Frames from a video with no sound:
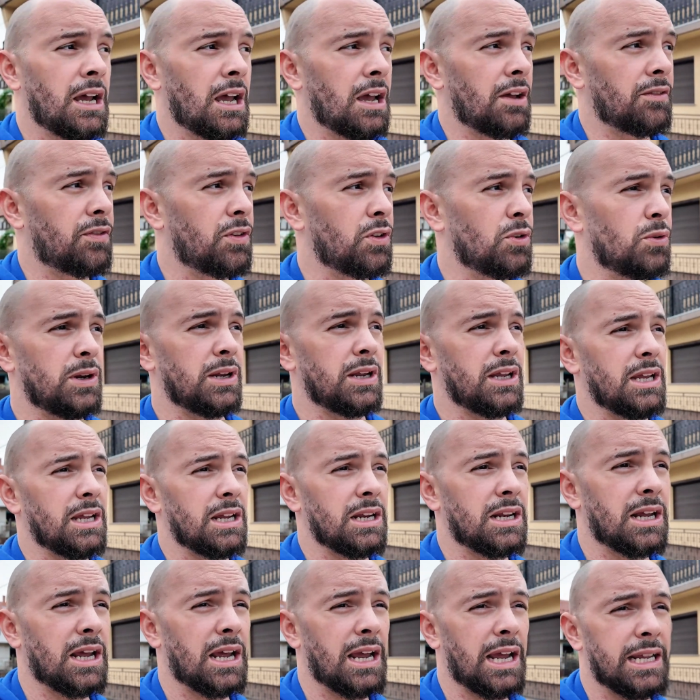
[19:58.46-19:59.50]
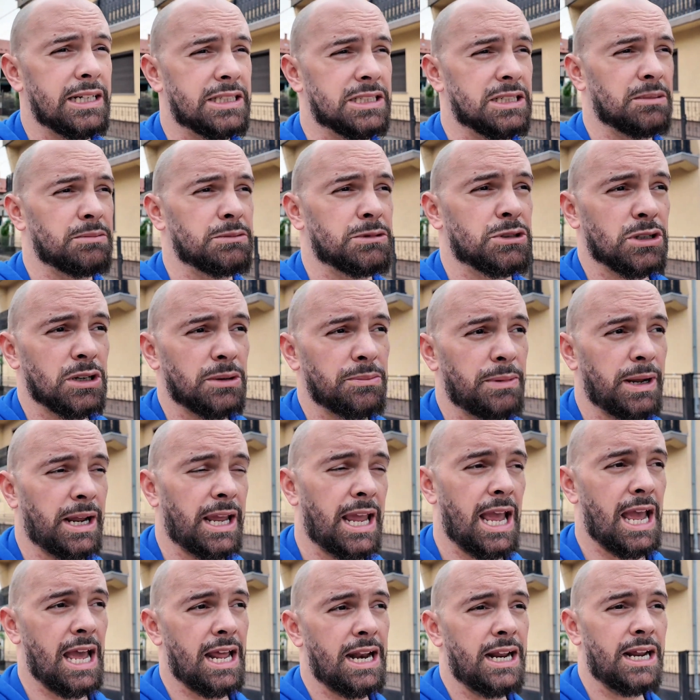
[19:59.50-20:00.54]
If you need some sort of
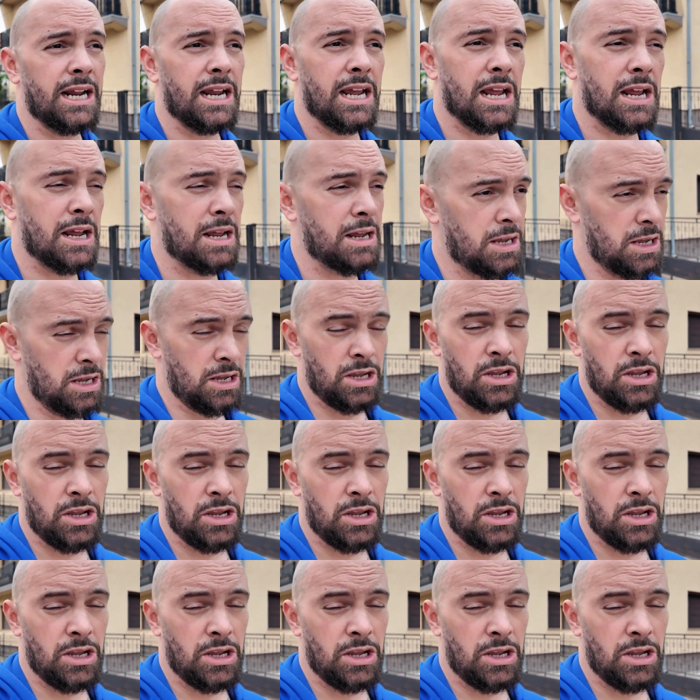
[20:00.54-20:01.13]
mechanic,